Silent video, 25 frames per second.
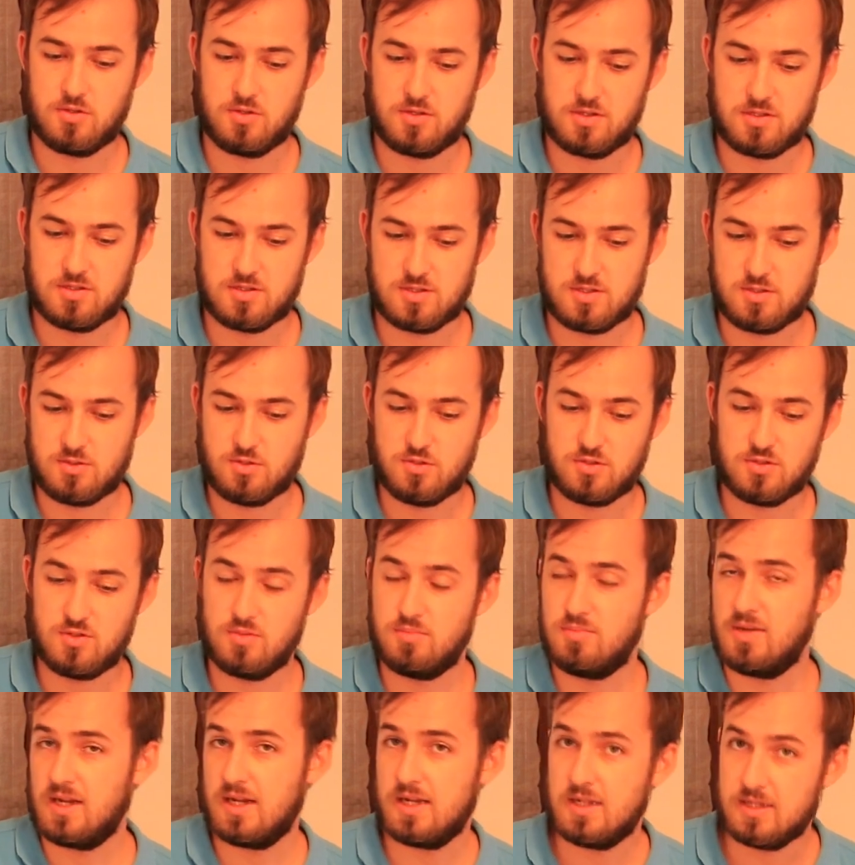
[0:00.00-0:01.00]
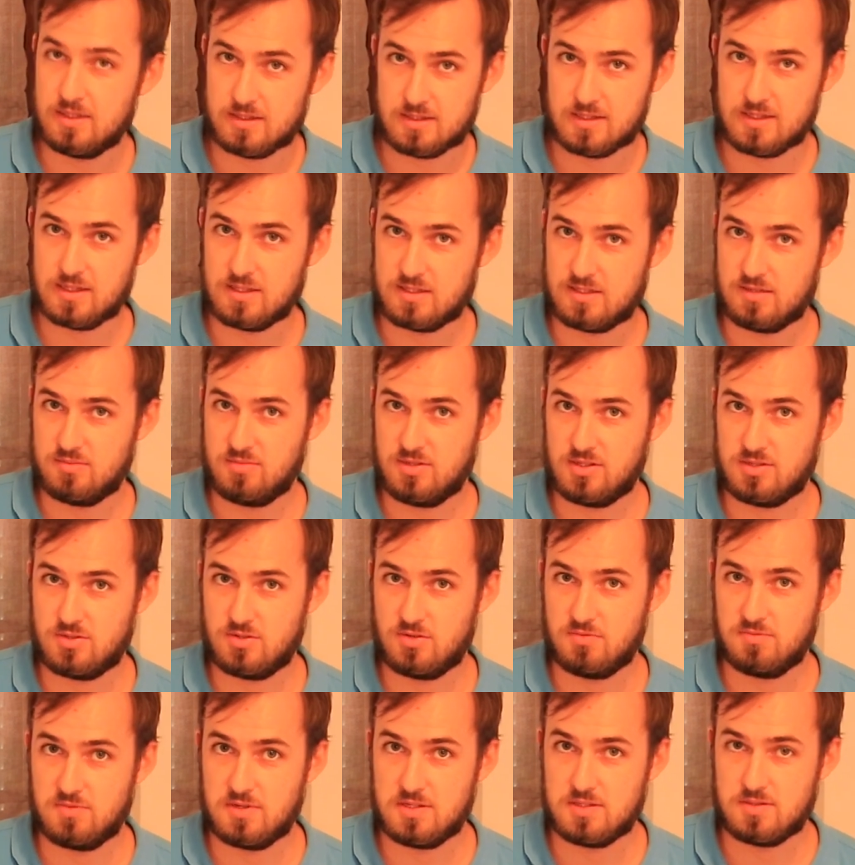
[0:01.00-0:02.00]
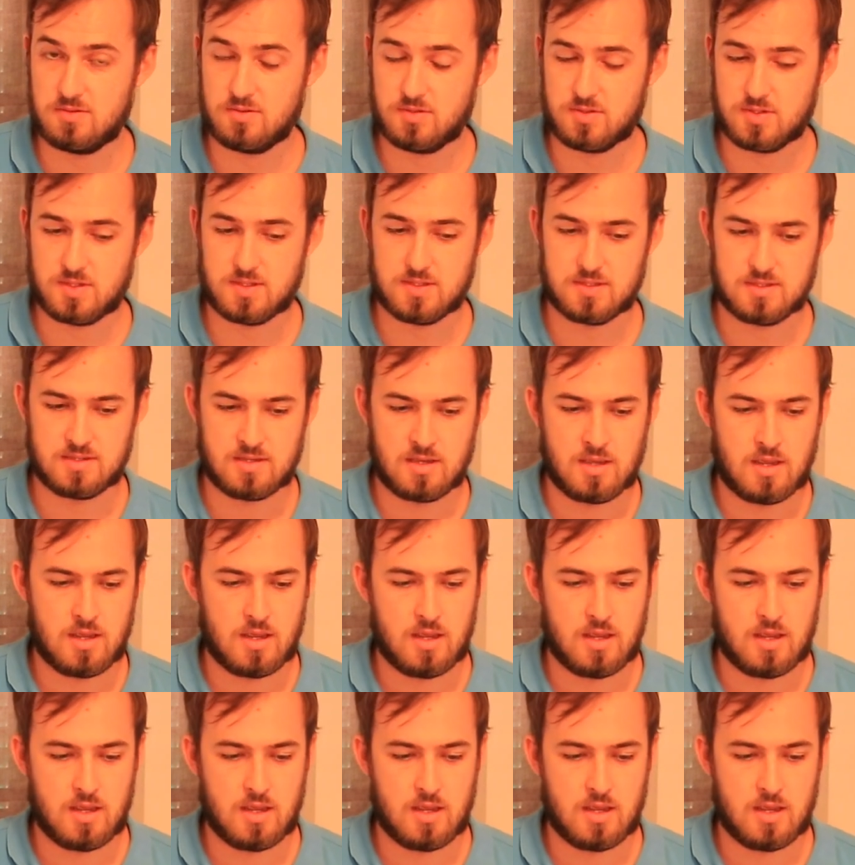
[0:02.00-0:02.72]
You can just use your money to get some extra resources.